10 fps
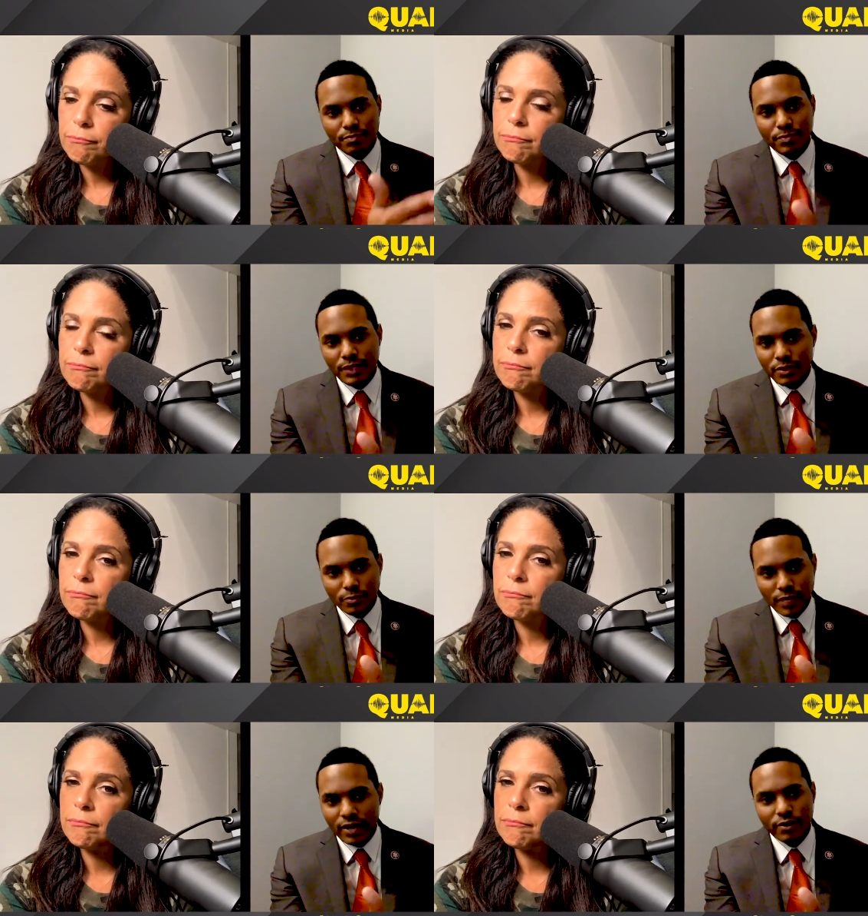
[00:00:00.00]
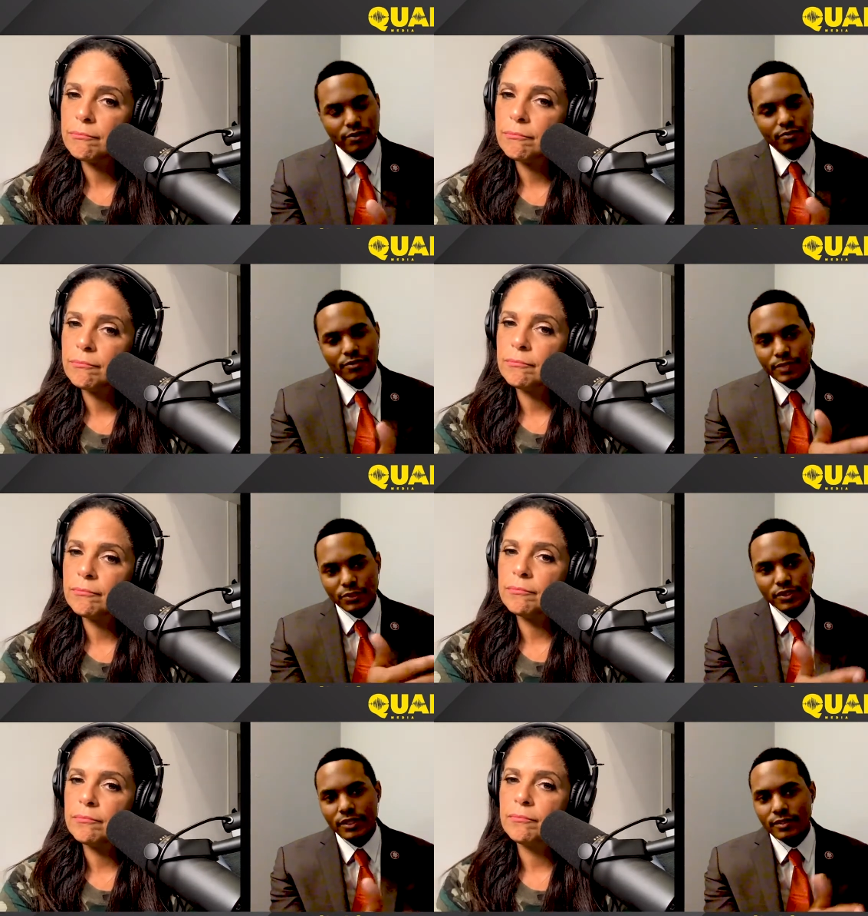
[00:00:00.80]
Speaker 1: Peter Meyer from
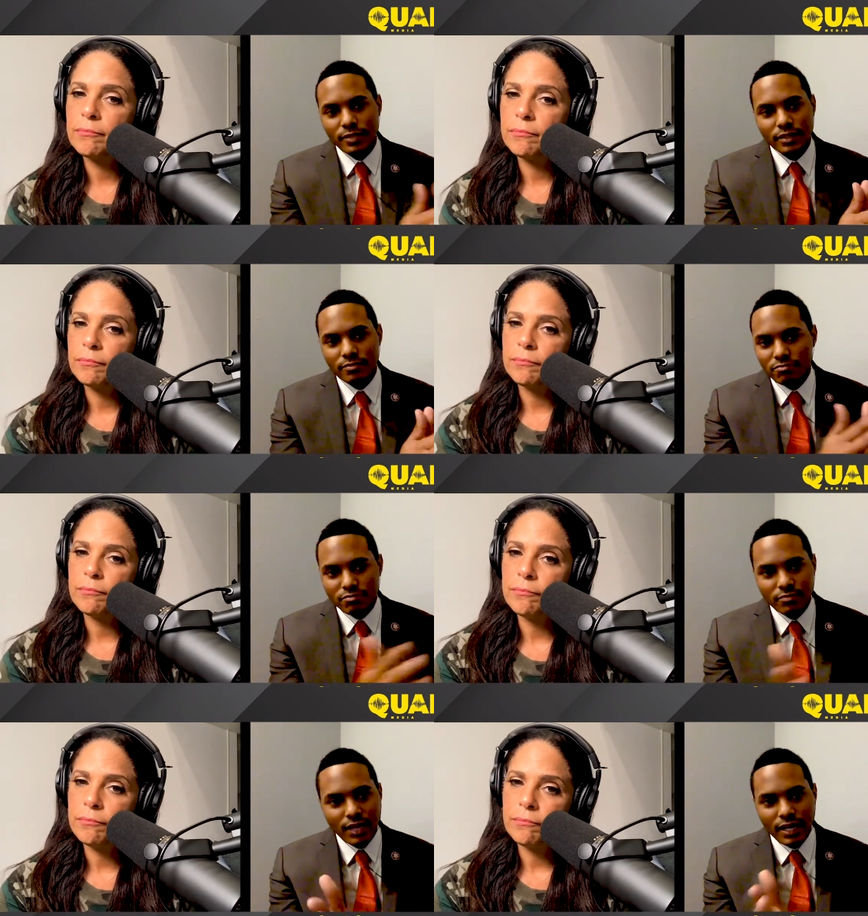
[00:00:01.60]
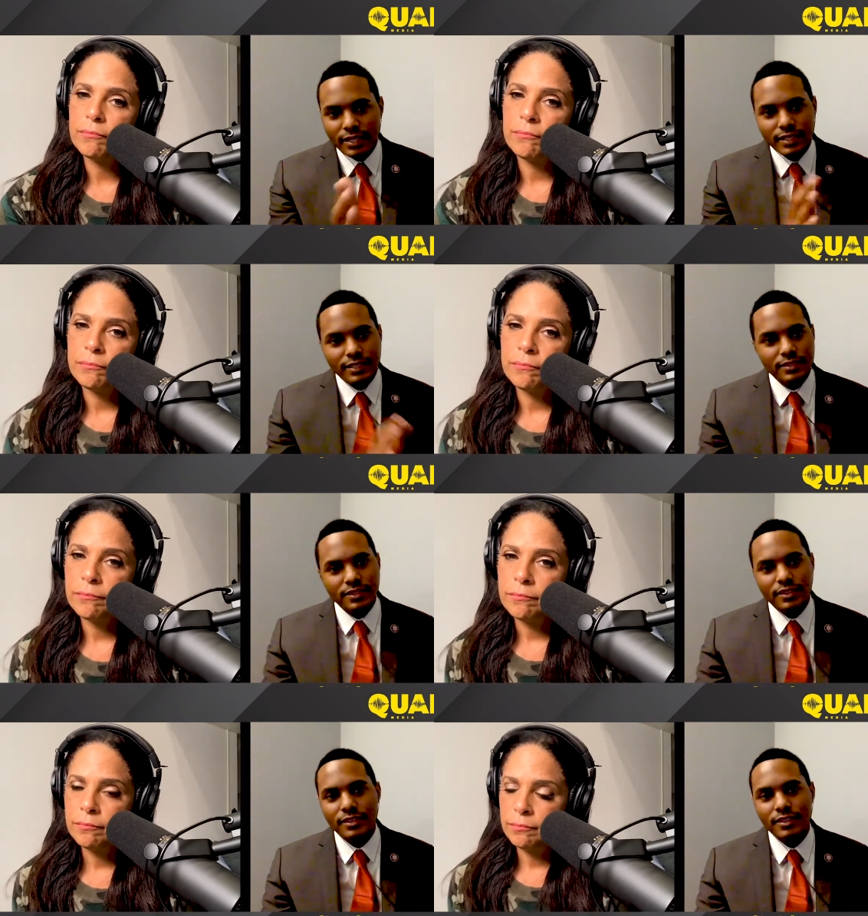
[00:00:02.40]
Michigan, right? I could
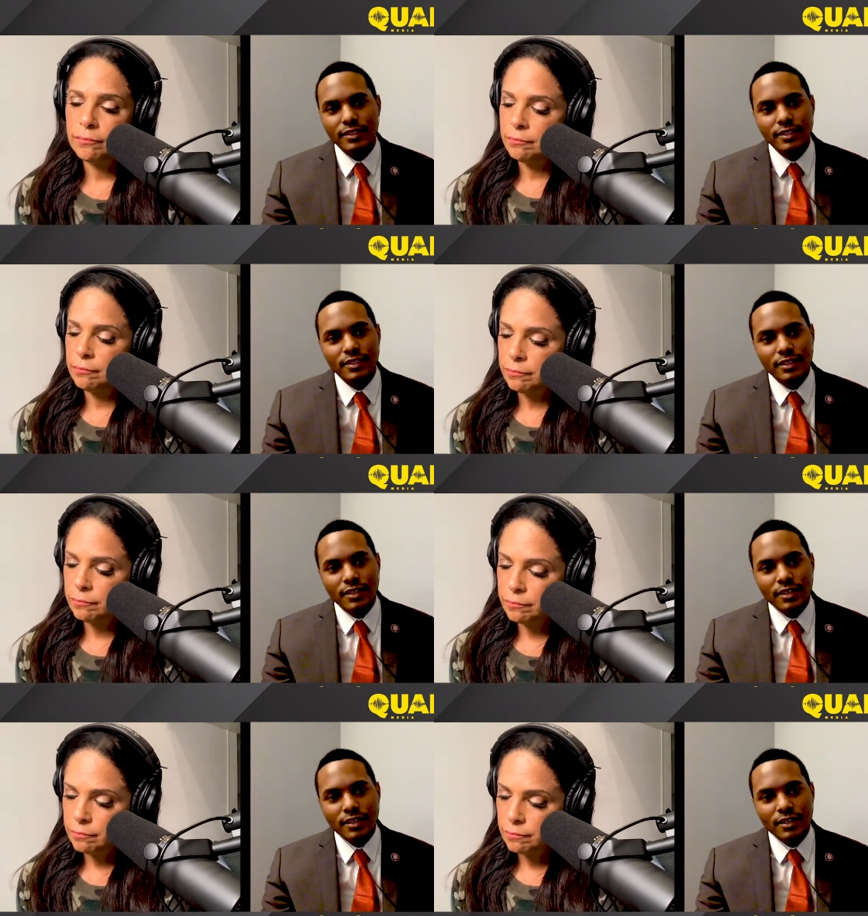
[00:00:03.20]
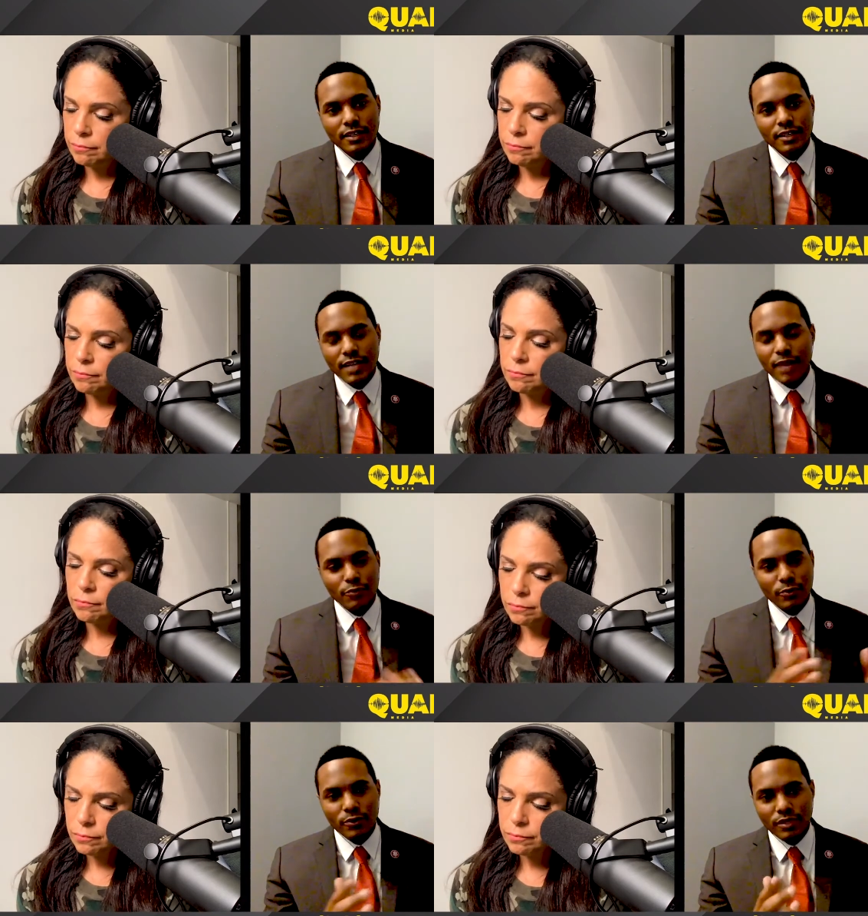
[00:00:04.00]
easily
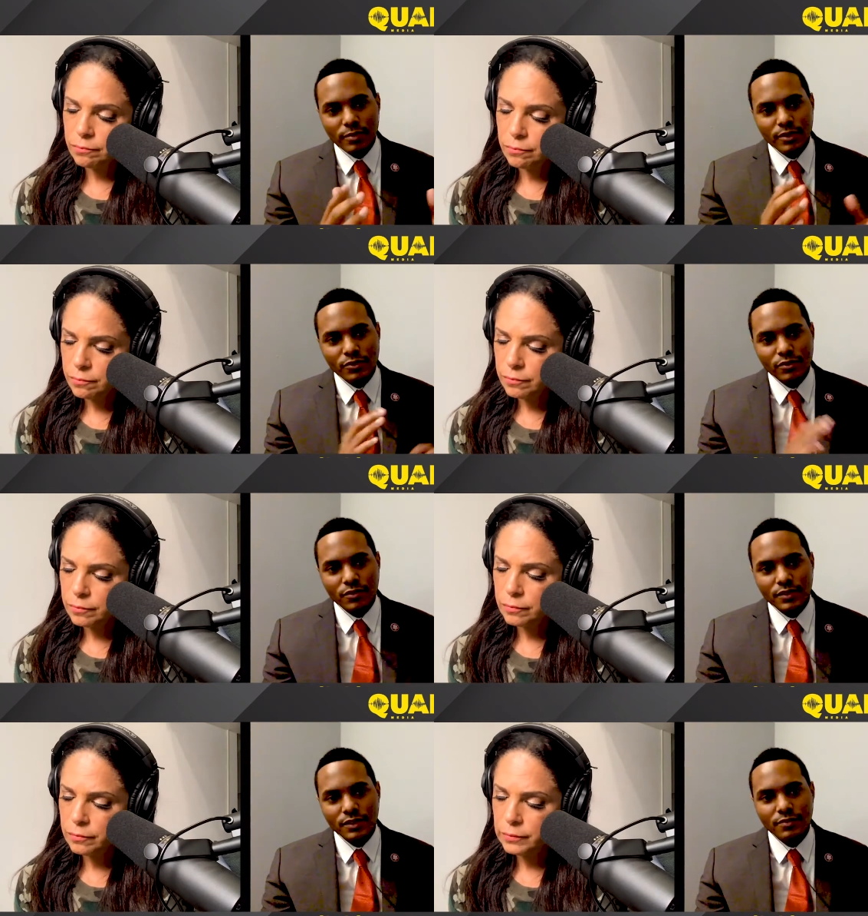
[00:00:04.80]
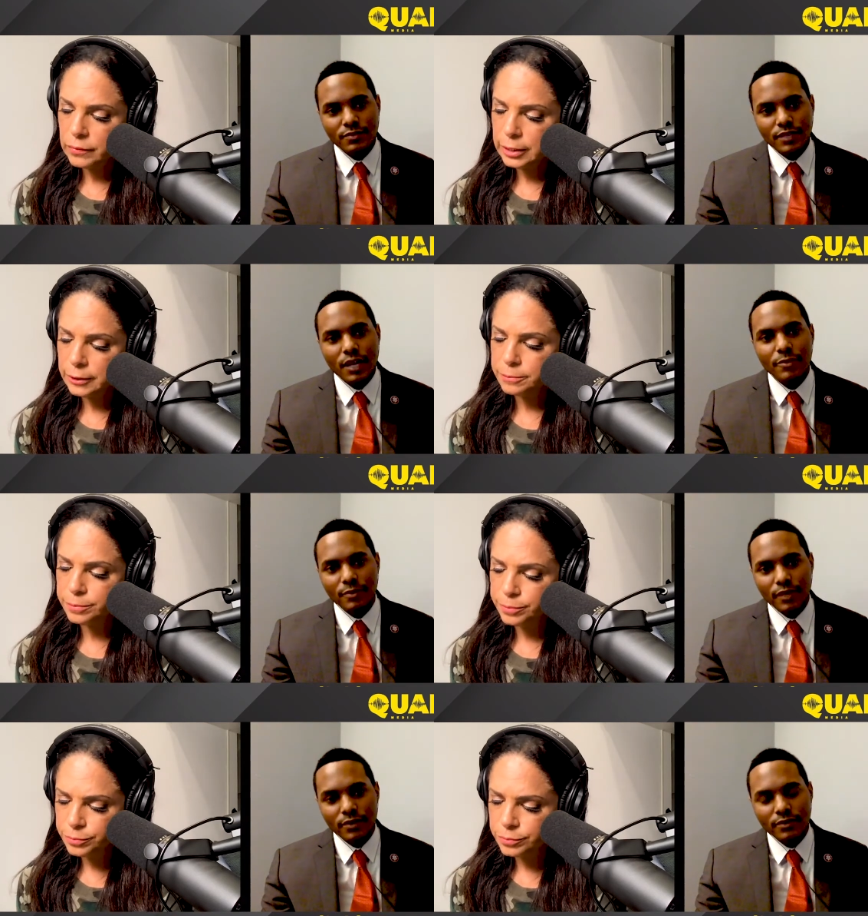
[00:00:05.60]
collaborate with him in the service of common
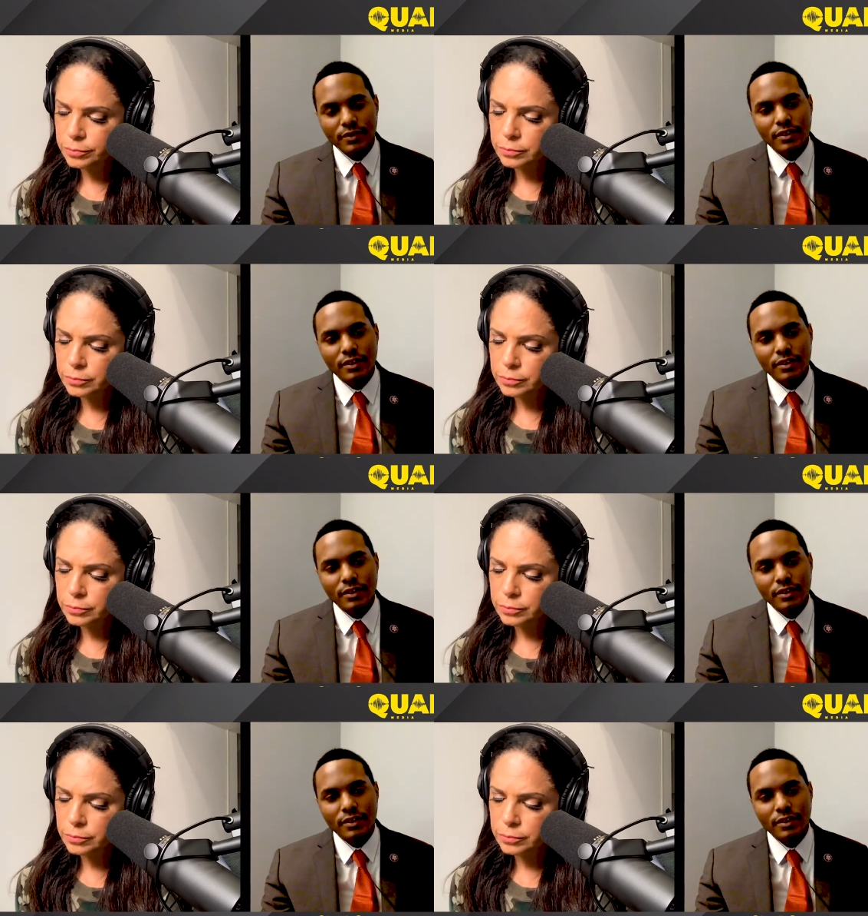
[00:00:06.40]
ground.